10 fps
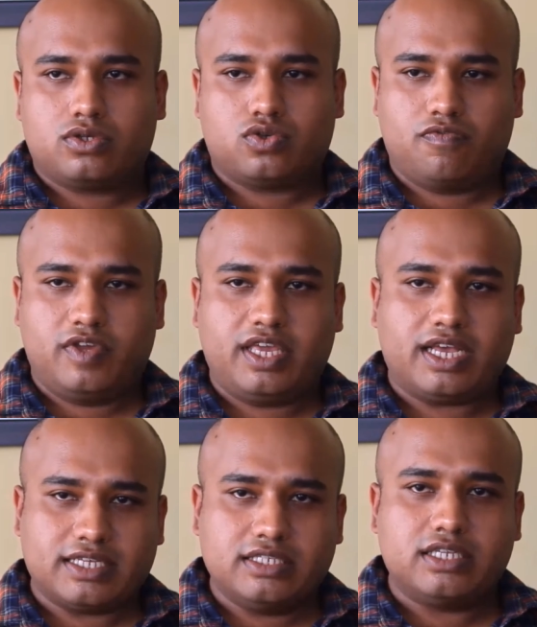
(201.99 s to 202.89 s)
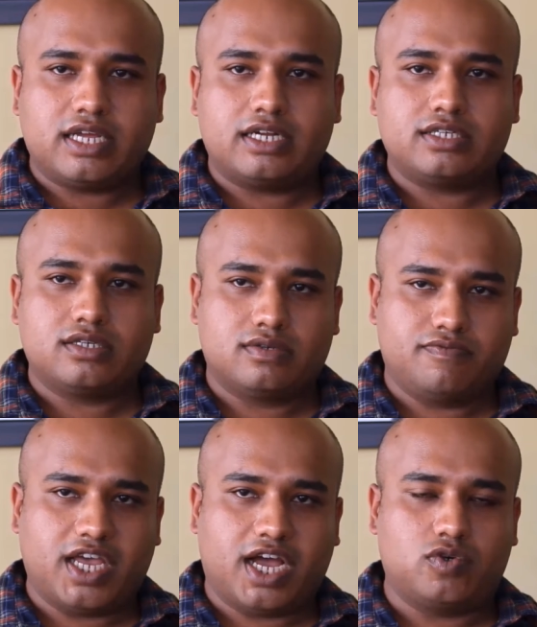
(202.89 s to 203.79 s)
So we as engineers,
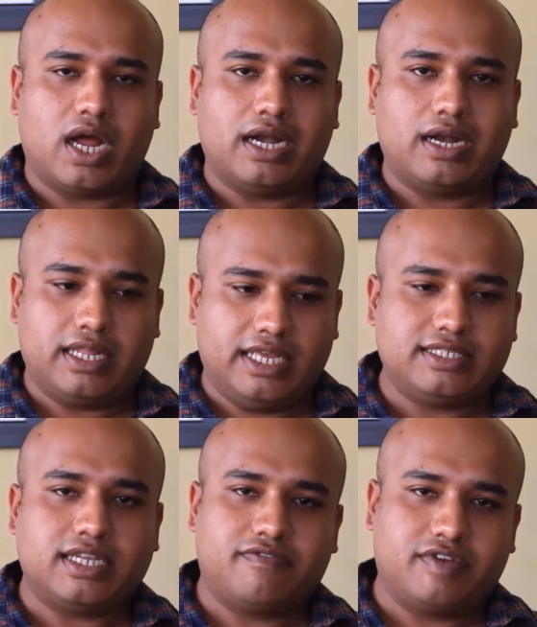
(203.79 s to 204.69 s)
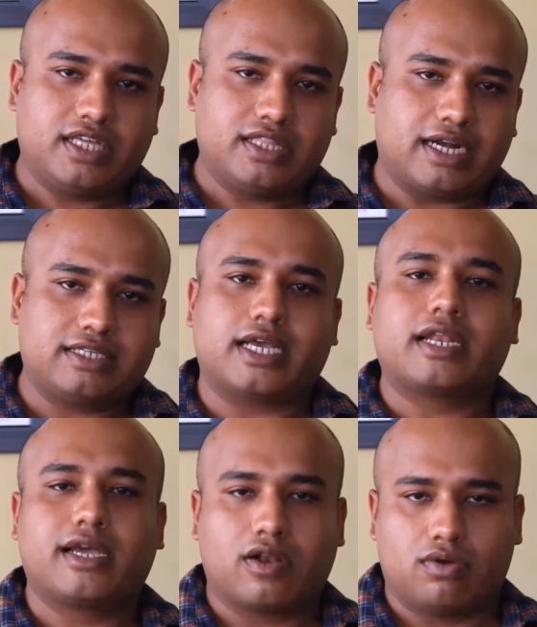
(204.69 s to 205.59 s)
we have to handle each and everything that is
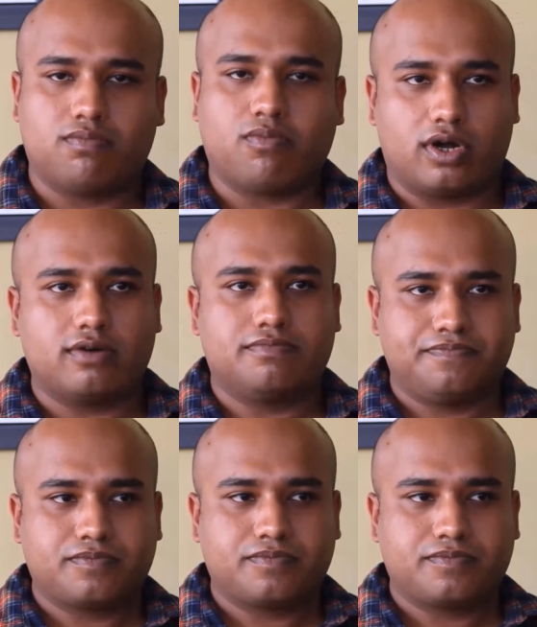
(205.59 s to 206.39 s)
technical on board.